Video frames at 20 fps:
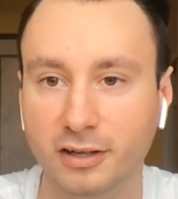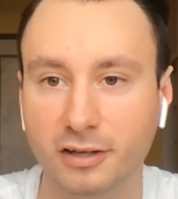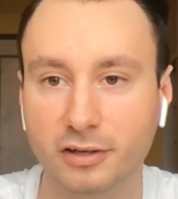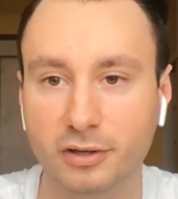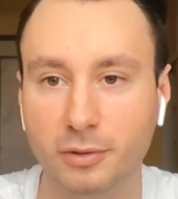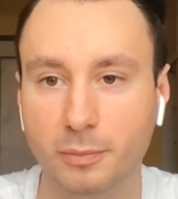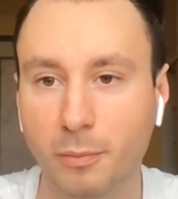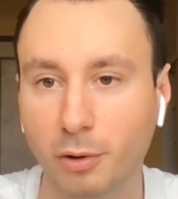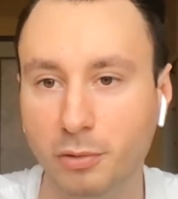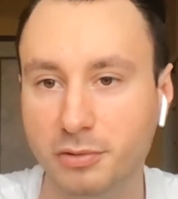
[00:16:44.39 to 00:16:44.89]

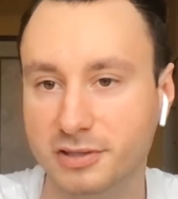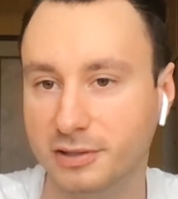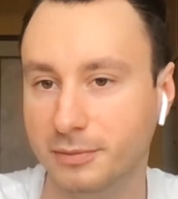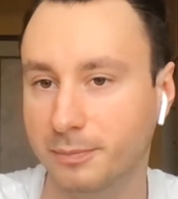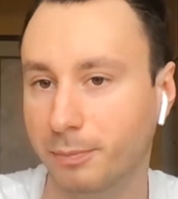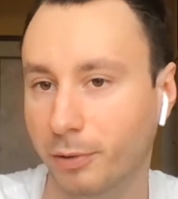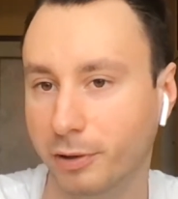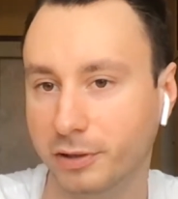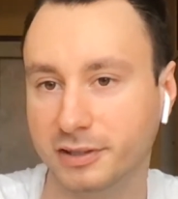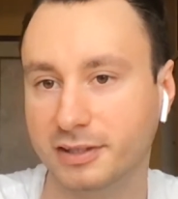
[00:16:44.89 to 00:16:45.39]
the most
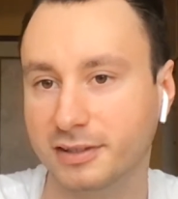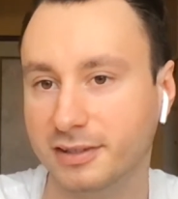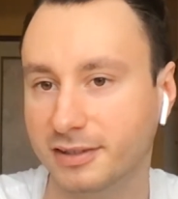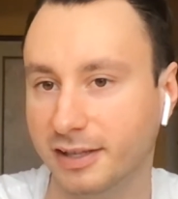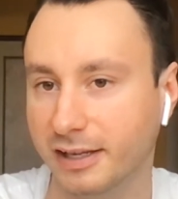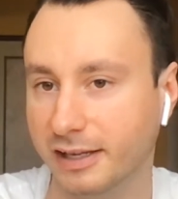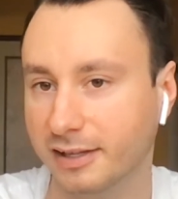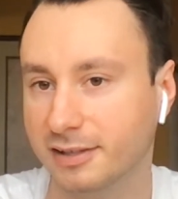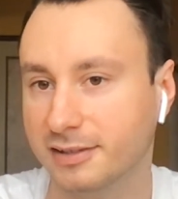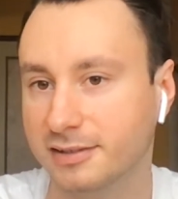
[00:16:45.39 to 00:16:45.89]
important
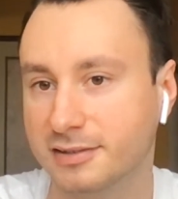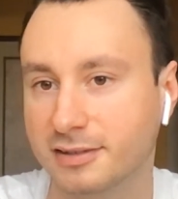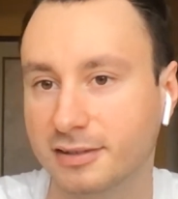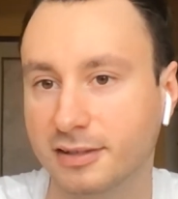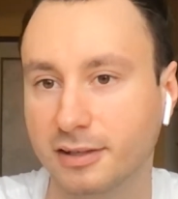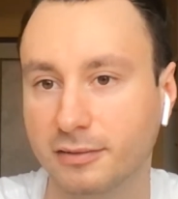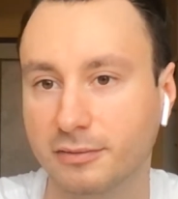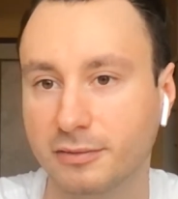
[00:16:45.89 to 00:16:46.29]
things,